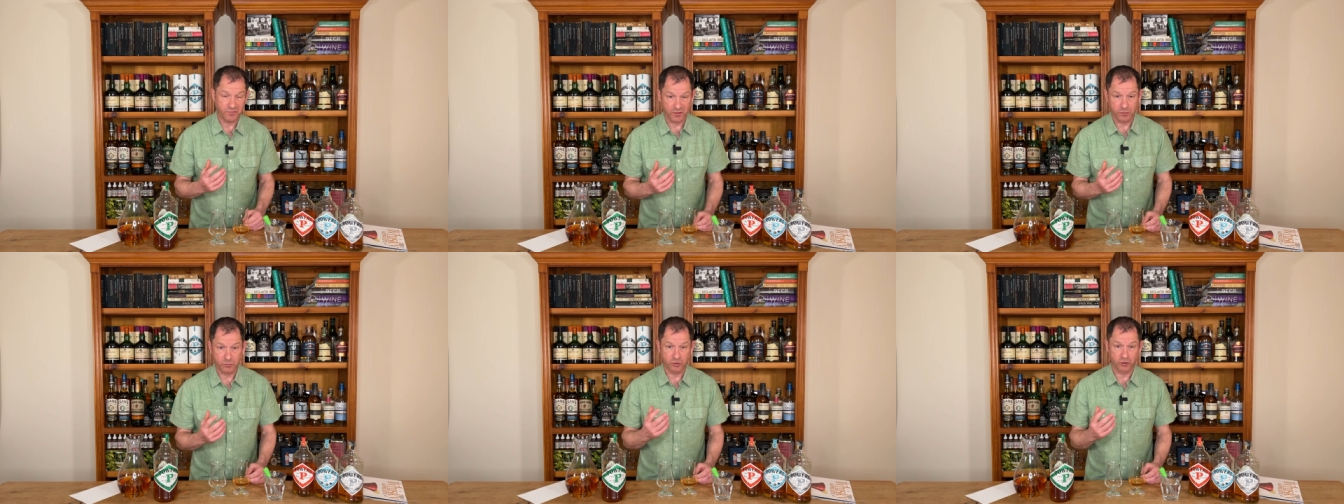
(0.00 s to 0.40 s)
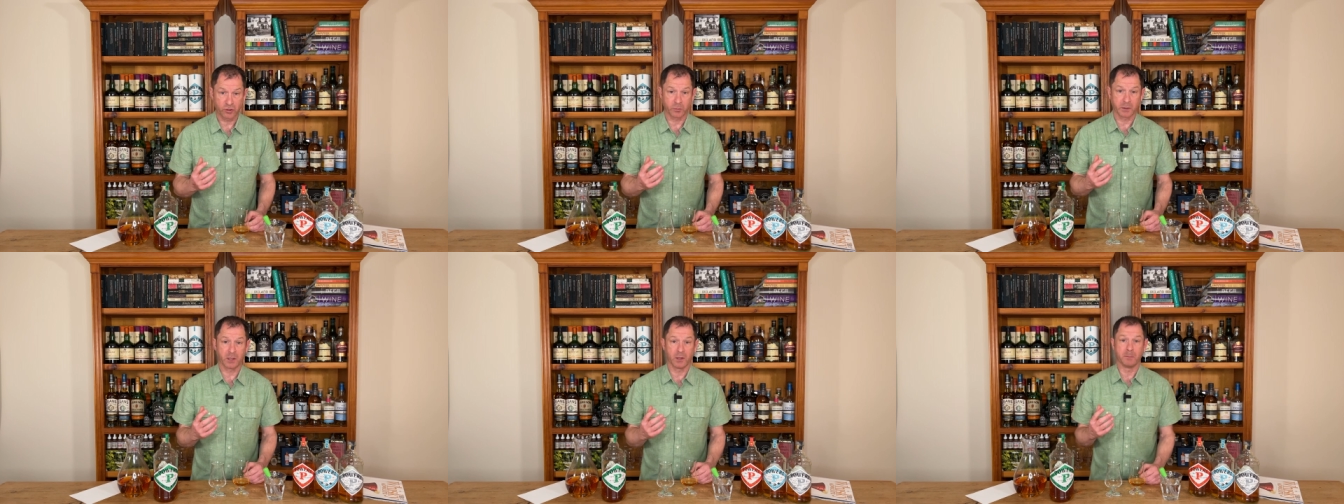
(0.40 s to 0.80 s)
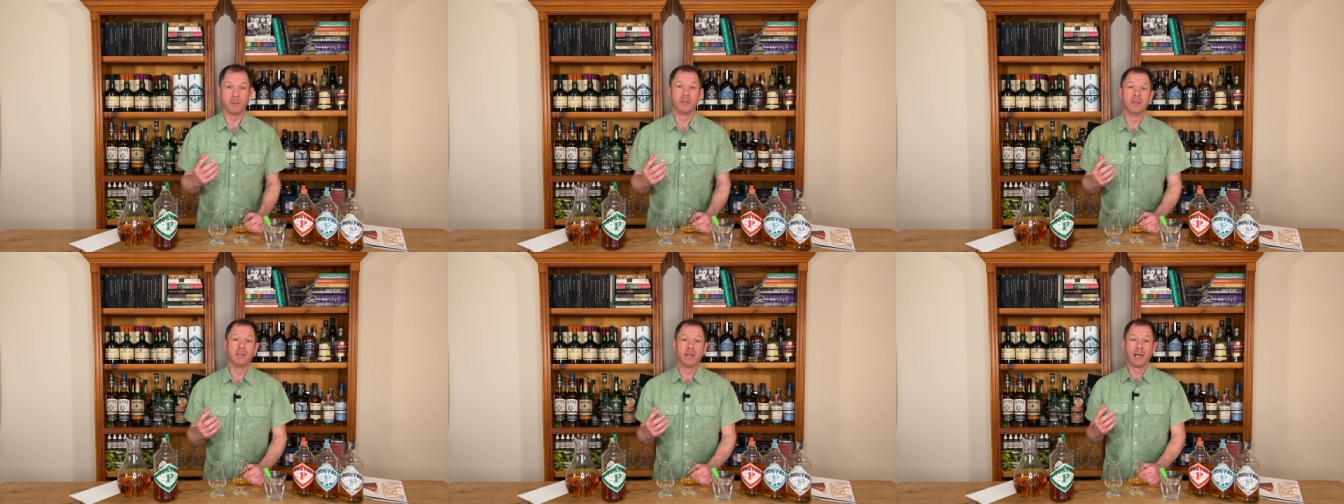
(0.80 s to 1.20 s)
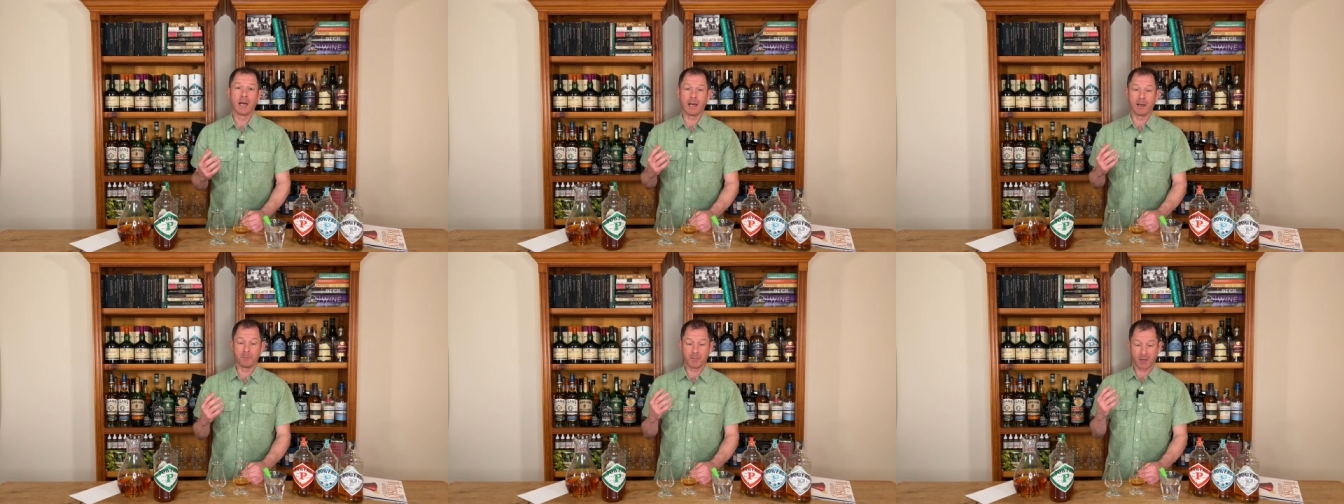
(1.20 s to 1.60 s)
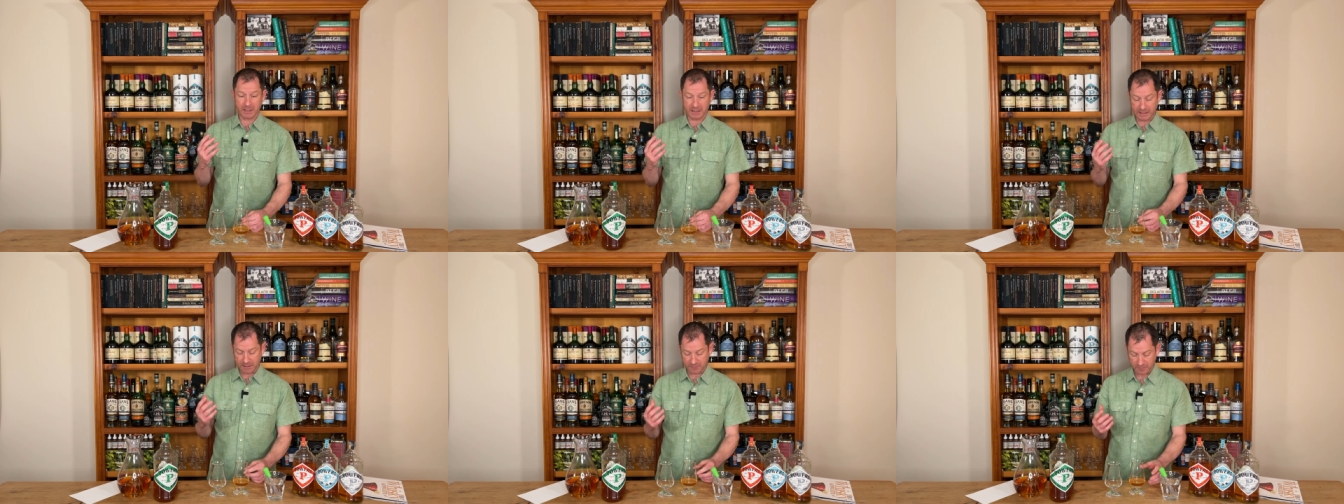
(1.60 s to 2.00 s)
fruit chewing gum. Um,
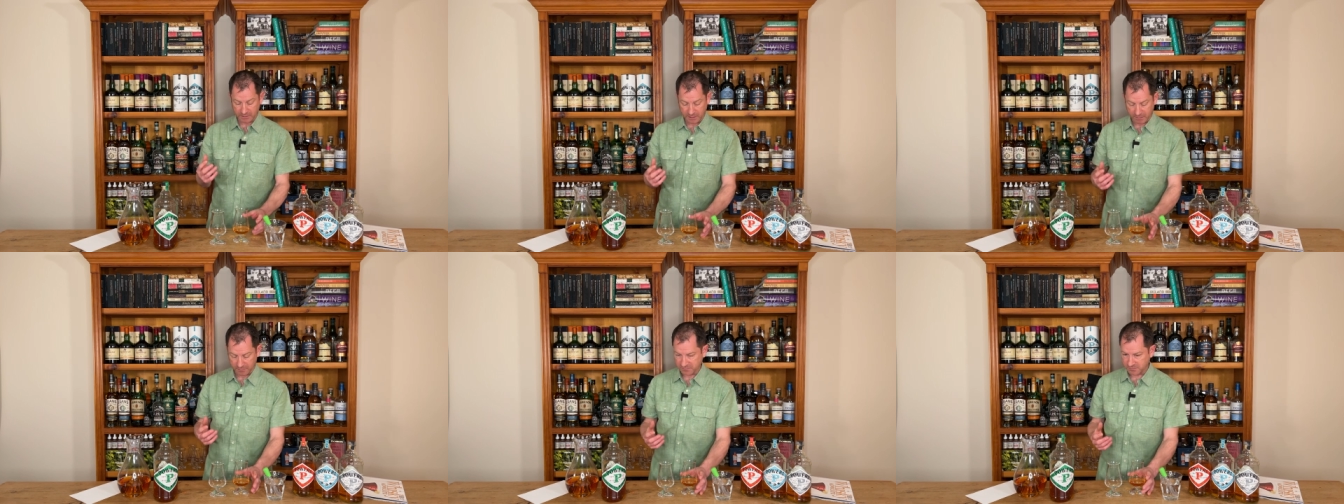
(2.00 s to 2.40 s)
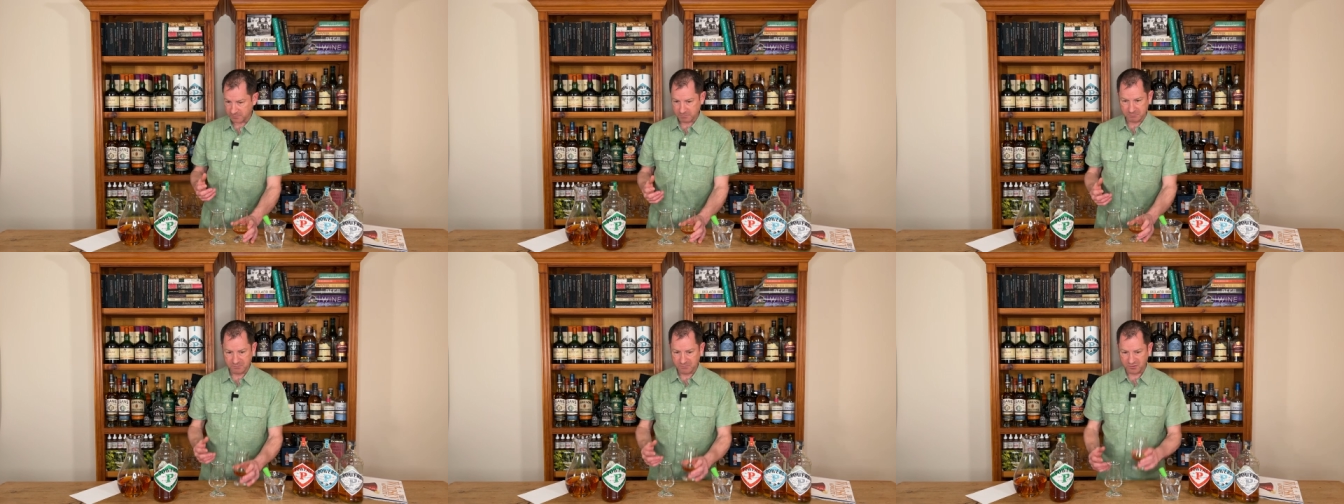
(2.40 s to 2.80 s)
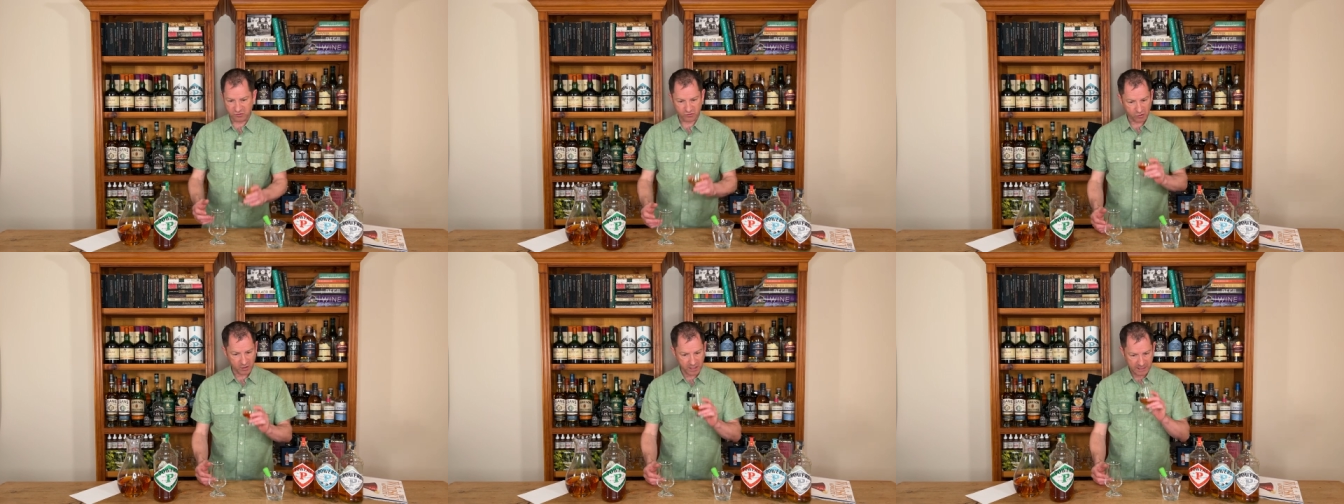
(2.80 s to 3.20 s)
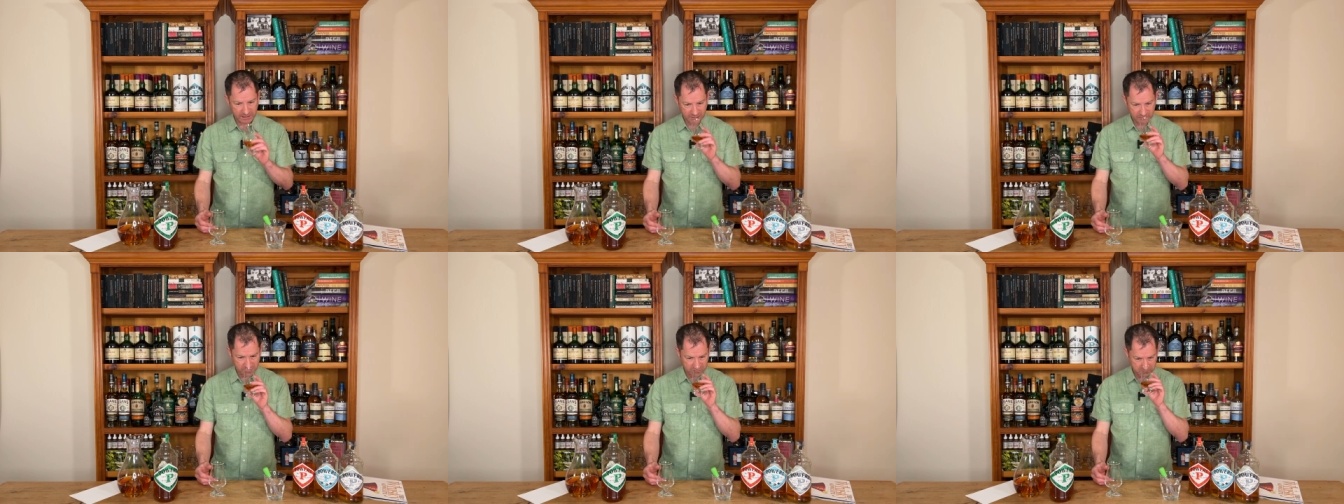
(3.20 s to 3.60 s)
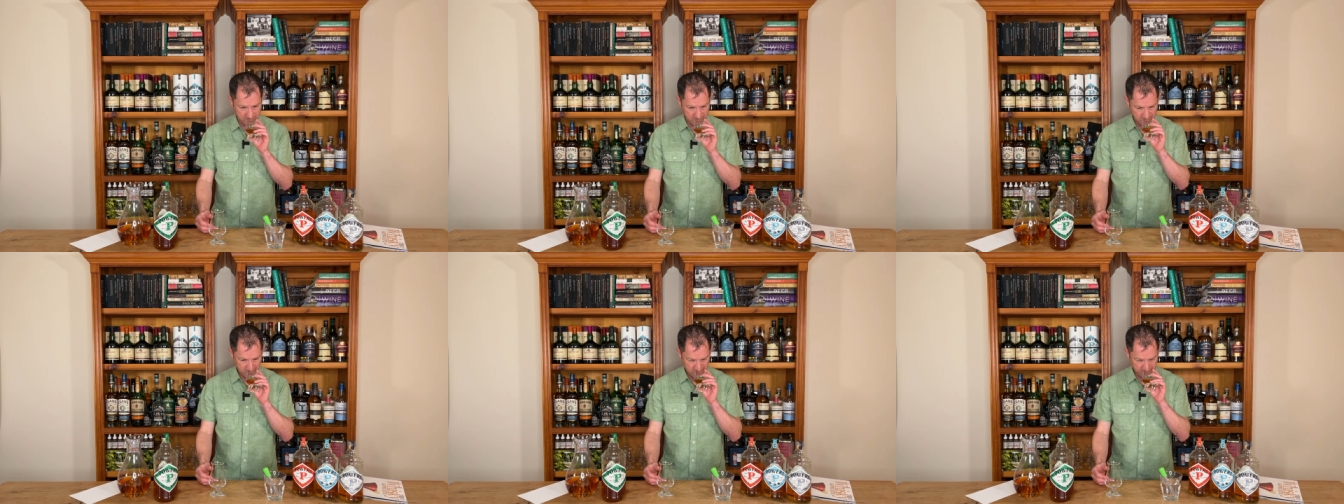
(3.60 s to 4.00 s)
I get in there. It's strange
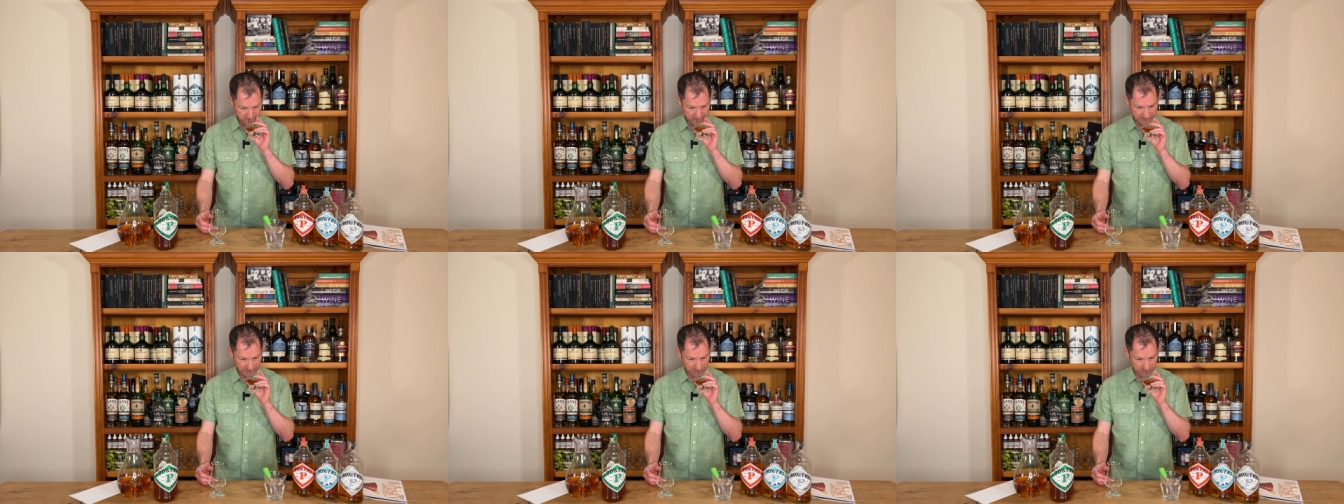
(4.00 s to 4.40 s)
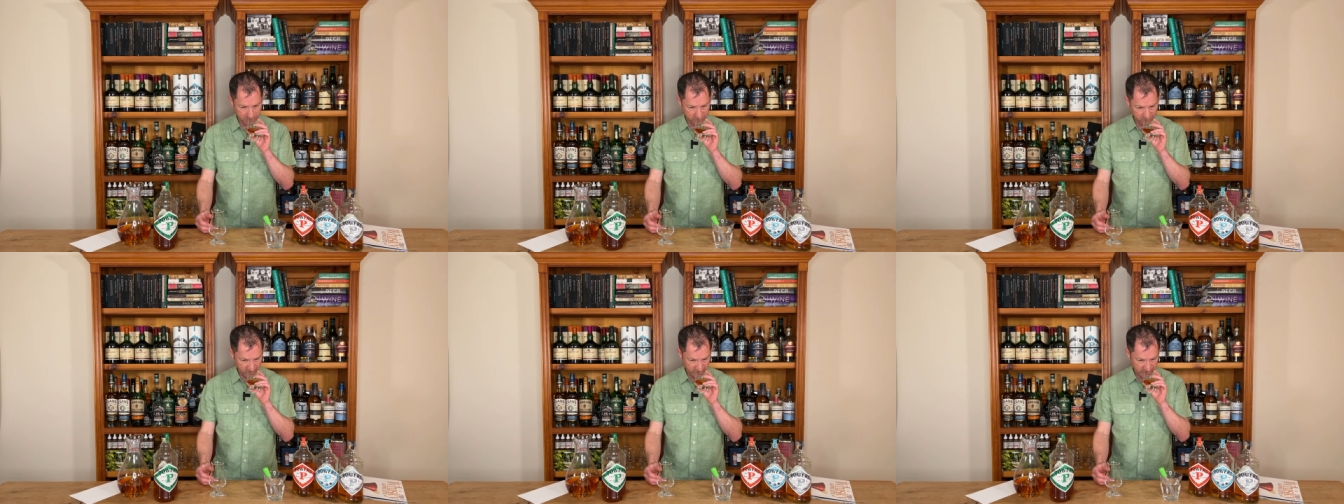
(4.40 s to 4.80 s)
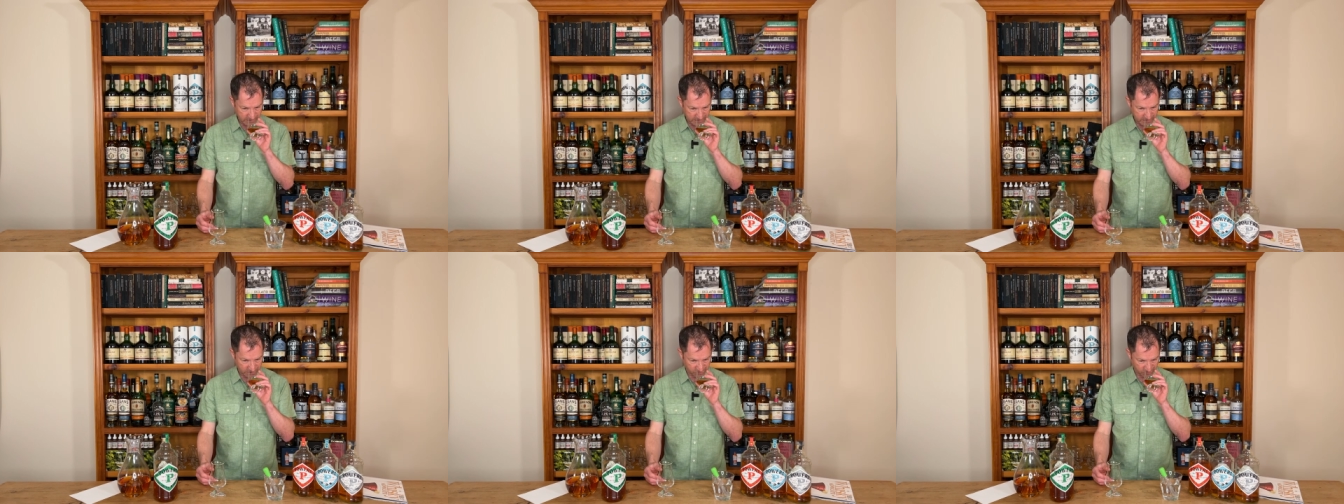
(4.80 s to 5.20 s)
to pick that up, but really